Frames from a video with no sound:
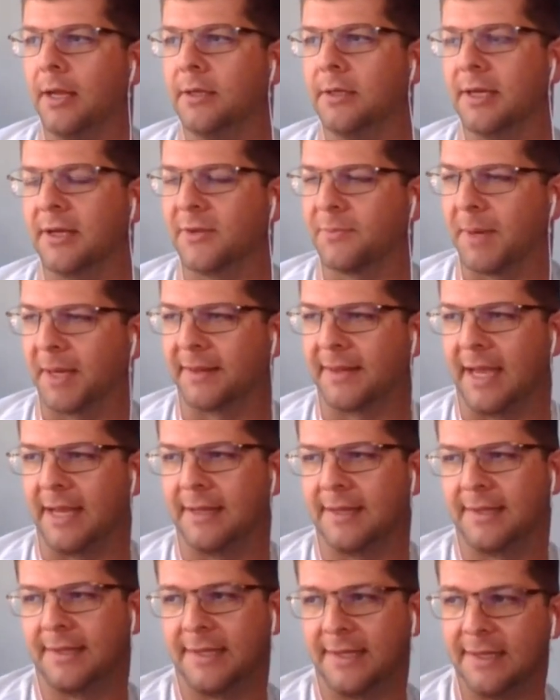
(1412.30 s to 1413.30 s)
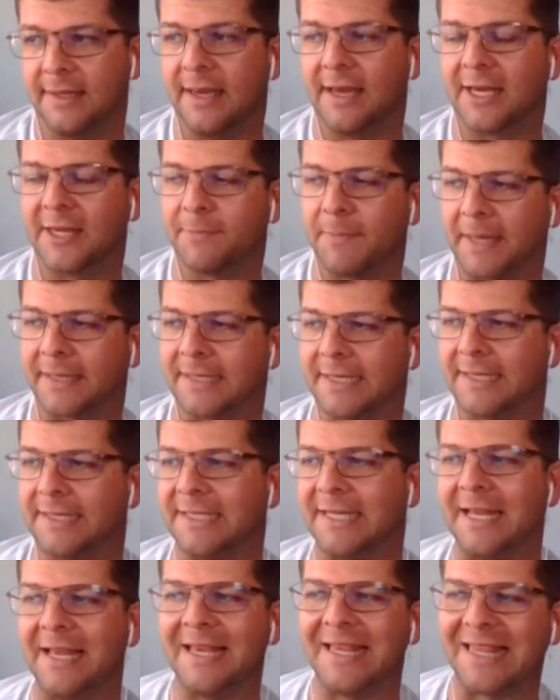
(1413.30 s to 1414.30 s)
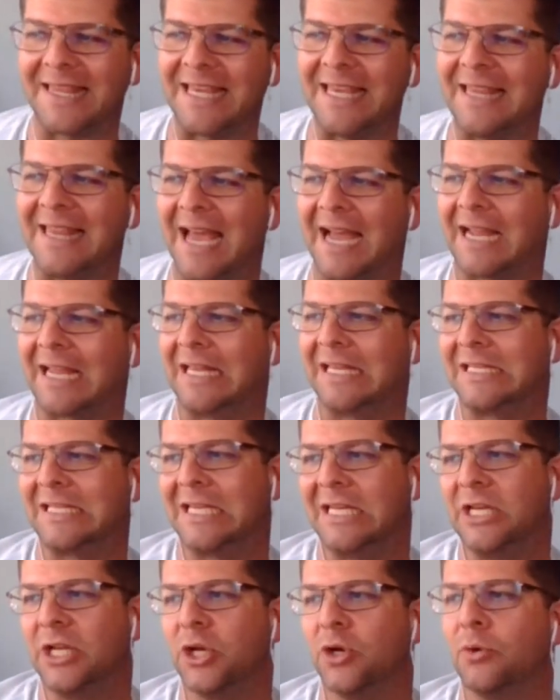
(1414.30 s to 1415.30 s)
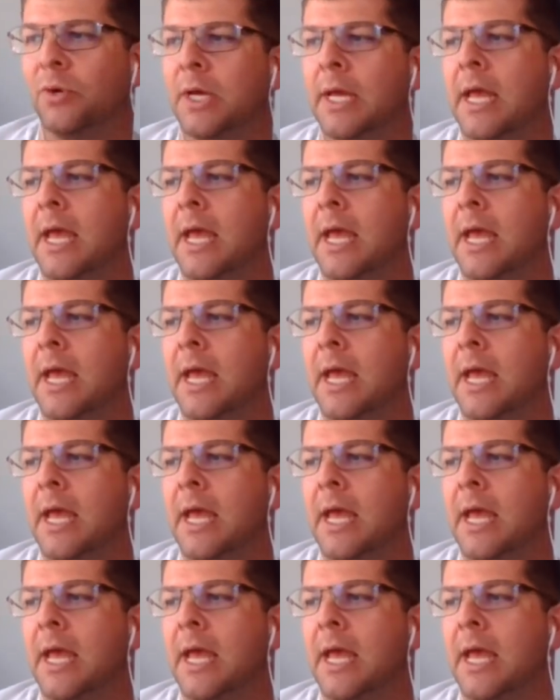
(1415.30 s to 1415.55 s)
Expect to see that continue.